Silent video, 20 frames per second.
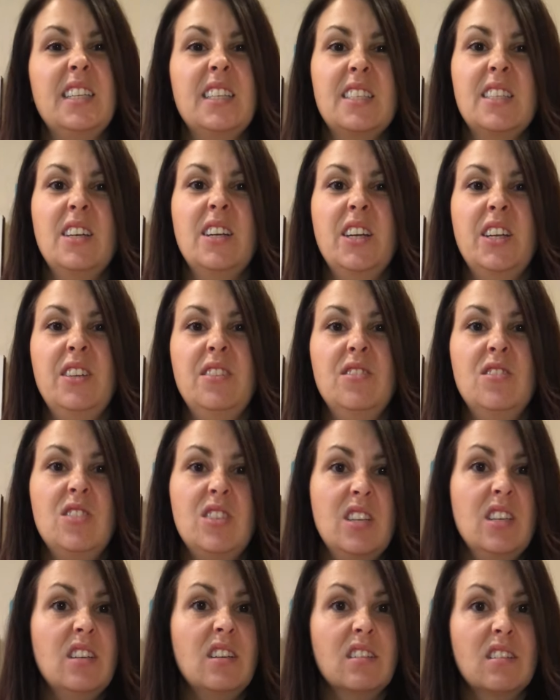it's not a huge
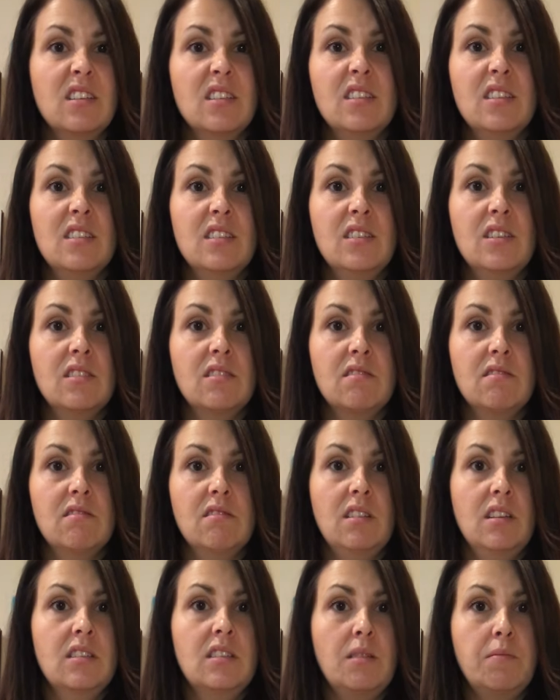deal because
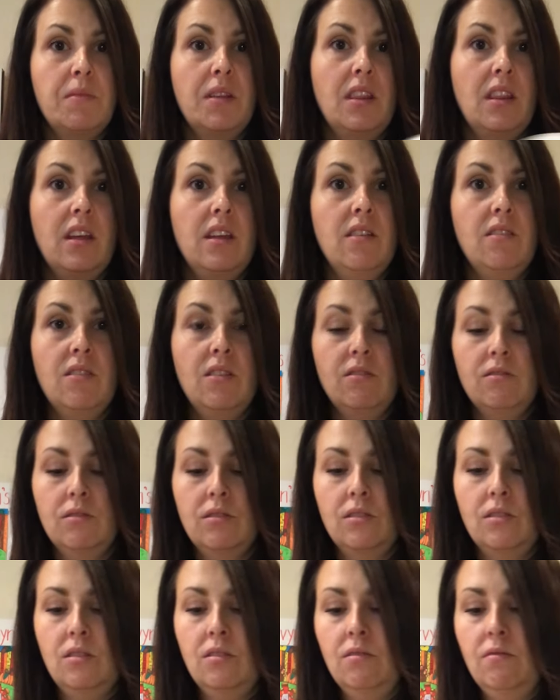it's something that you
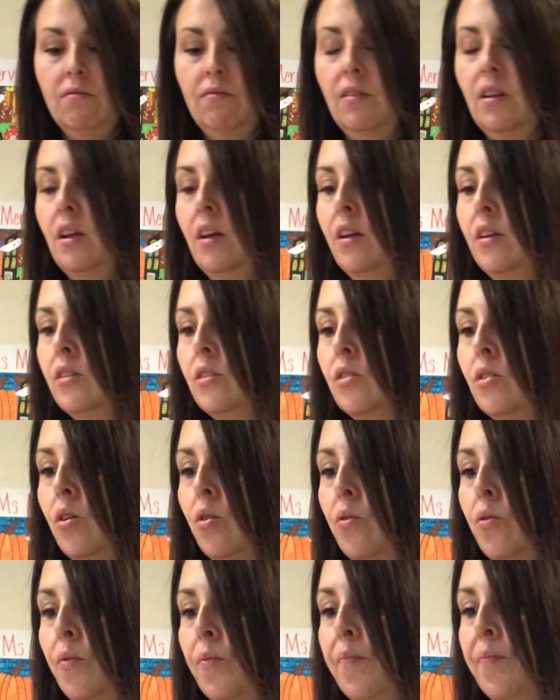used.
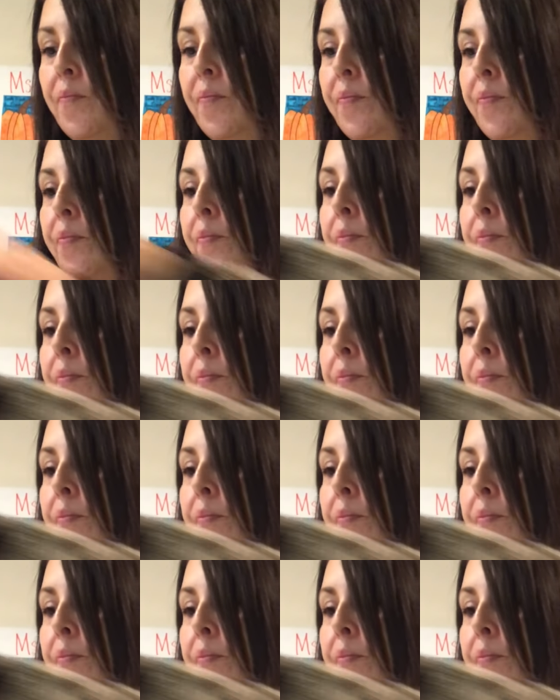So I'm